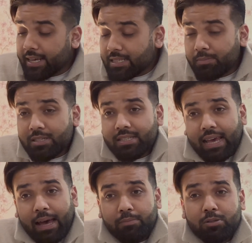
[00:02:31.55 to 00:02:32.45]
SMS
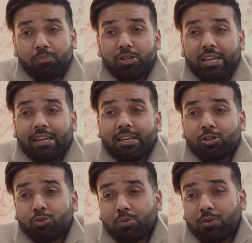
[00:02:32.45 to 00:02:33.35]
scams
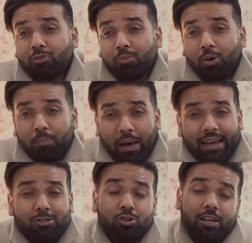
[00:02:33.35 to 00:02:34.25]
pretending to be from your
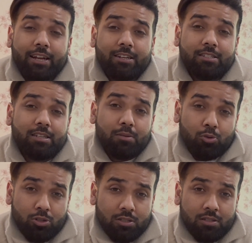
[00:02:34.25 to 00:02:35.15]
banks or electricity
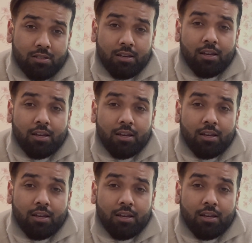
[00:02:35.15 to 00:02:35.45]
boards,